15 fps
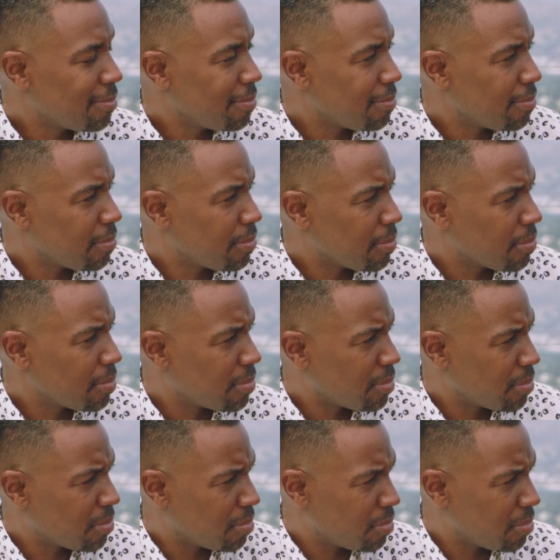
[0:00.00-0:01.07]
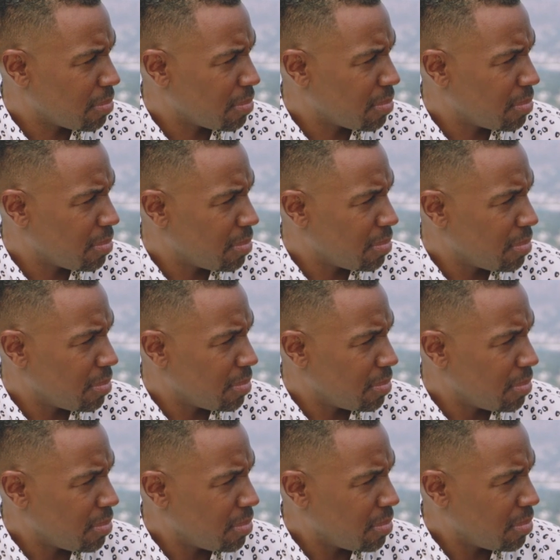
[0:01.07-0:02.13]

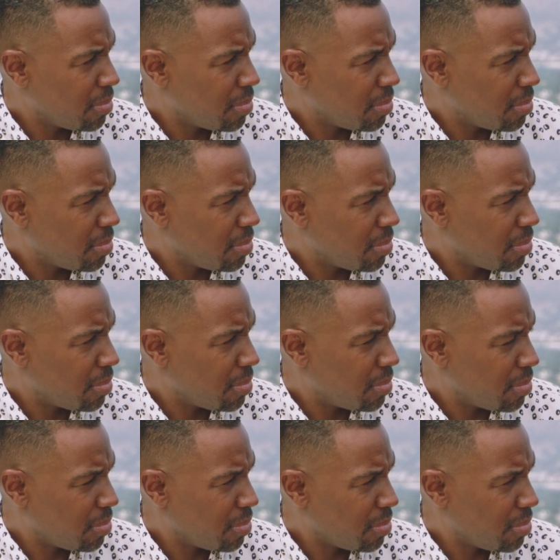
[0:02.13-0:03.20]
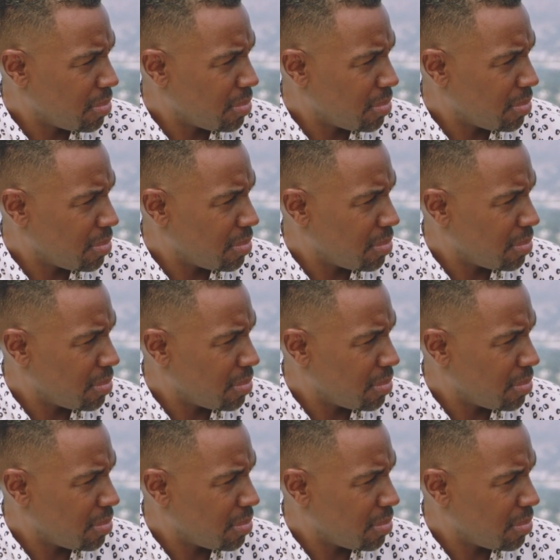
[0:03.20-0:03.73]
No words are spoken by the person on screen.